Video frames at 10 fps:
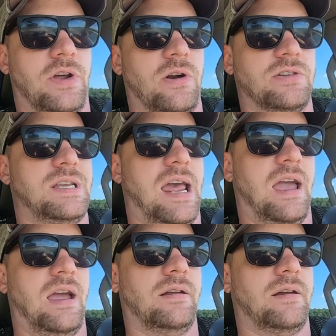
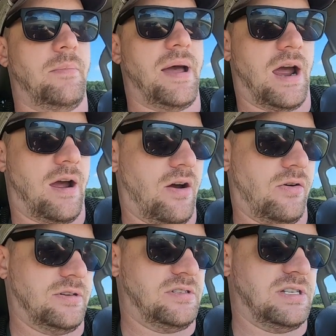Thursday,
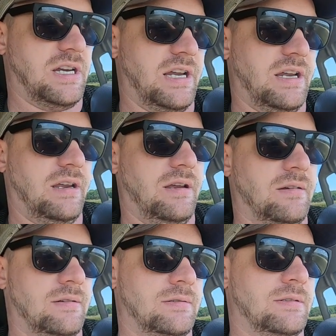about,
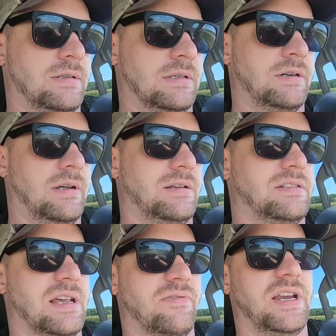
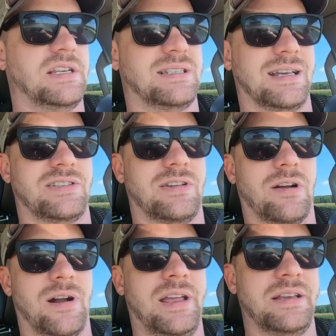76
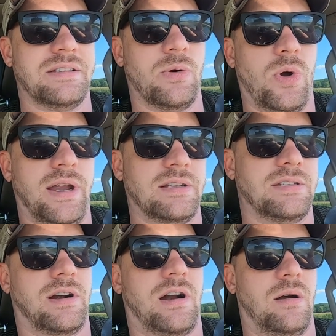degrees. The
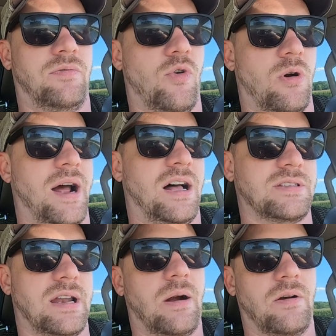winds are 4
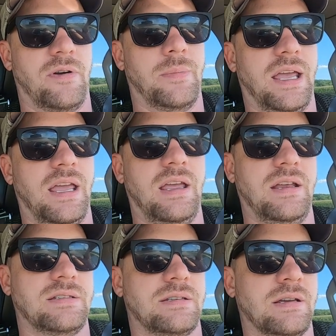miles an hour from the
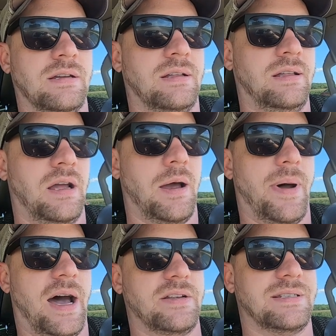east,
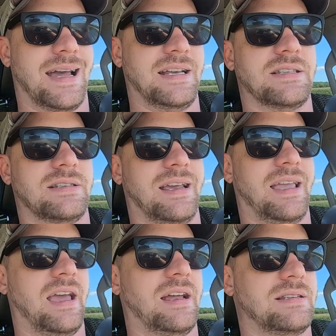about as nice as
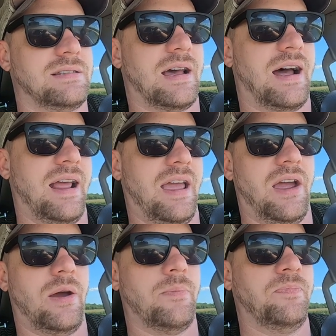it gets. I
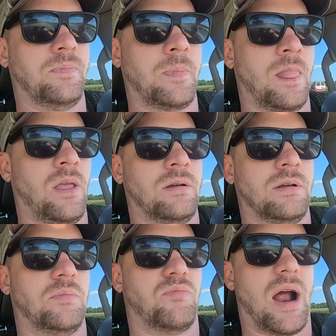
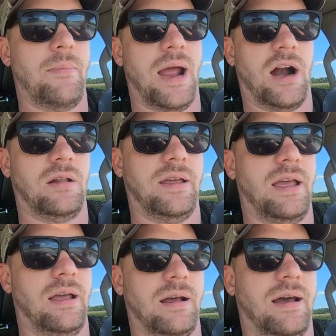am
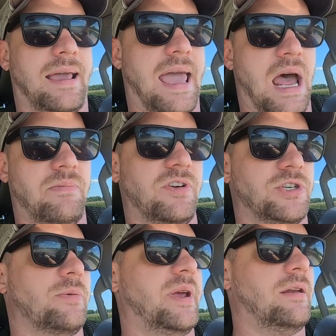primarily a cat
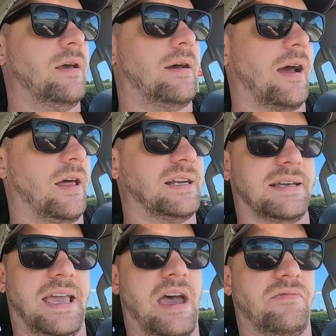fisherman. I like
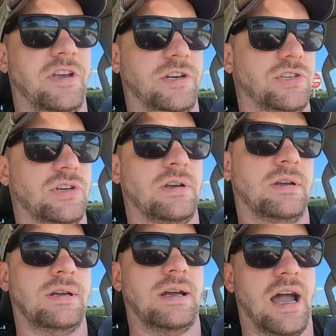to catfish.
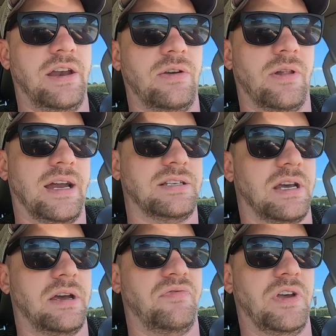I do like
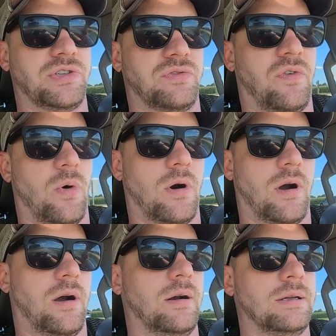to fish
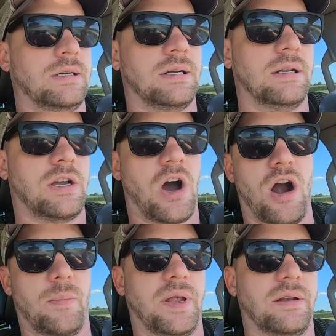for
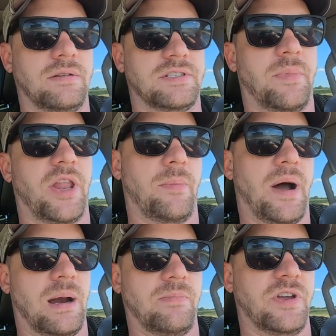carp and some other
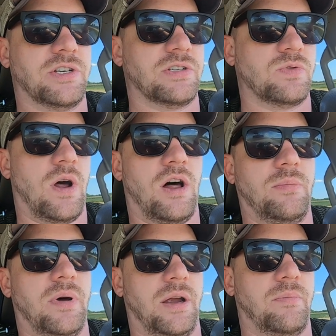bottom fish as
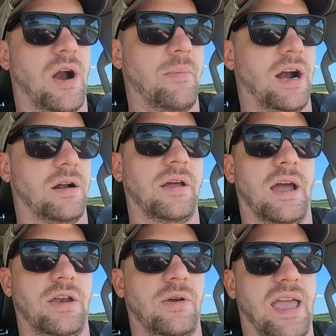well, but
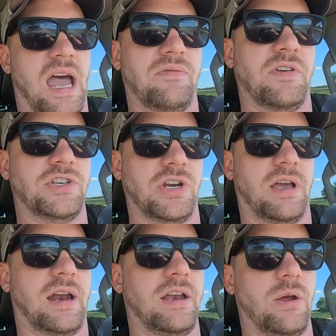primarily I do
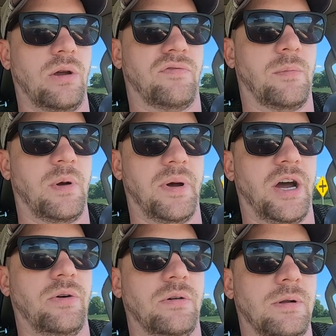catfishing, and I do it from a
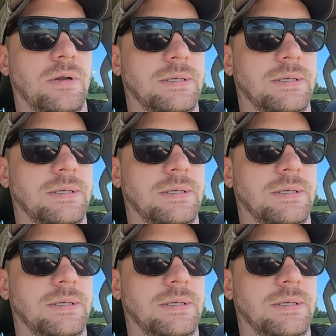boat.